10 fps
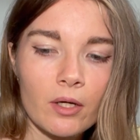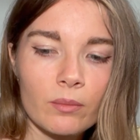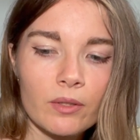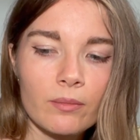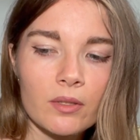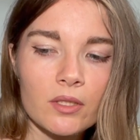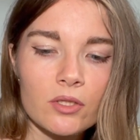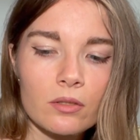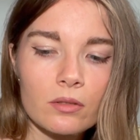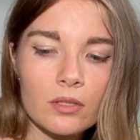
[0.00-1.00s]
commitment
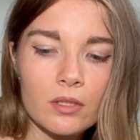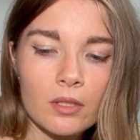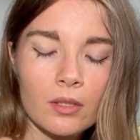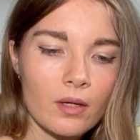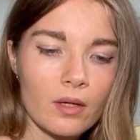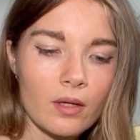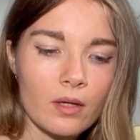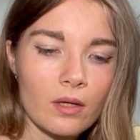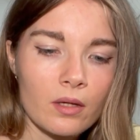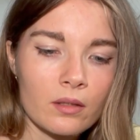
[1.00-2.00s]
issues,
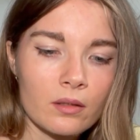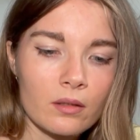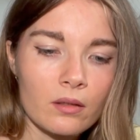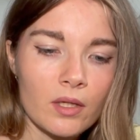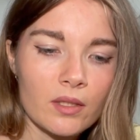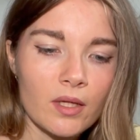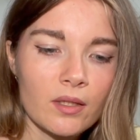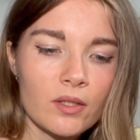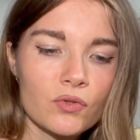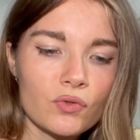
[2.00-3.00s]
and they
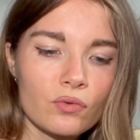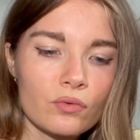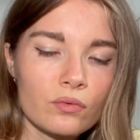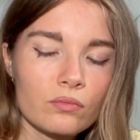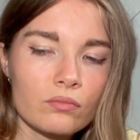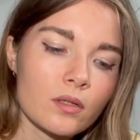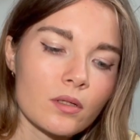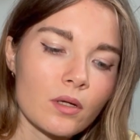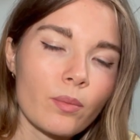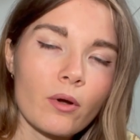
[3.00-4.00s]
need to
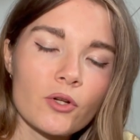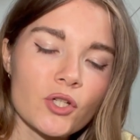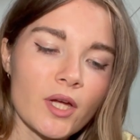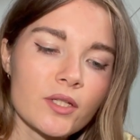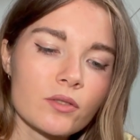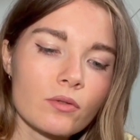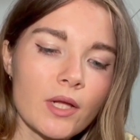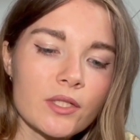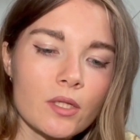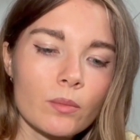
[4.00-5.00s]
apologize to
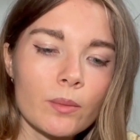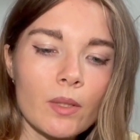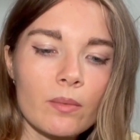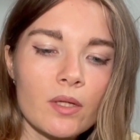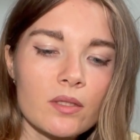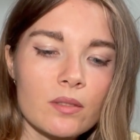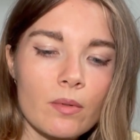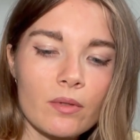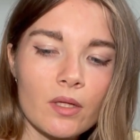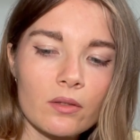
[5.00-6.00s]
like someone. Maybe
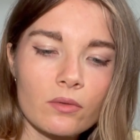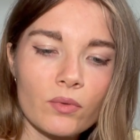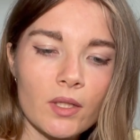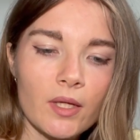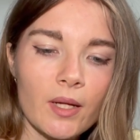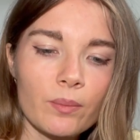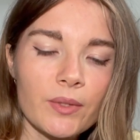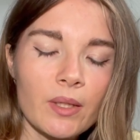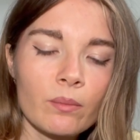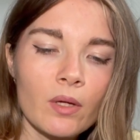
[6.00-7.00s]
that will help
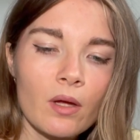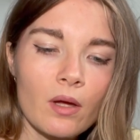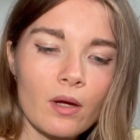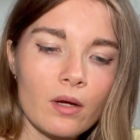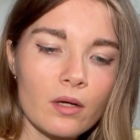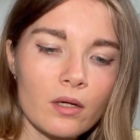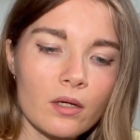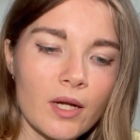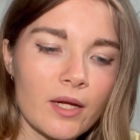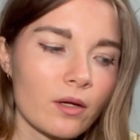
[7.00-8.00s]
them.
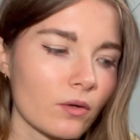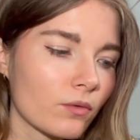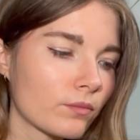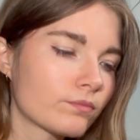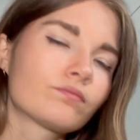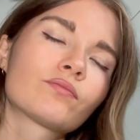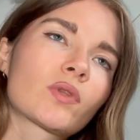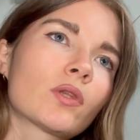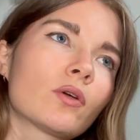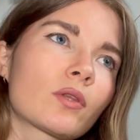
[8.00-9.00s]
Not
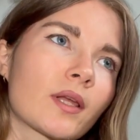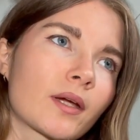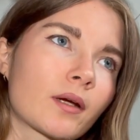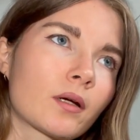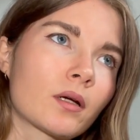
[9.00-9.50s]
like,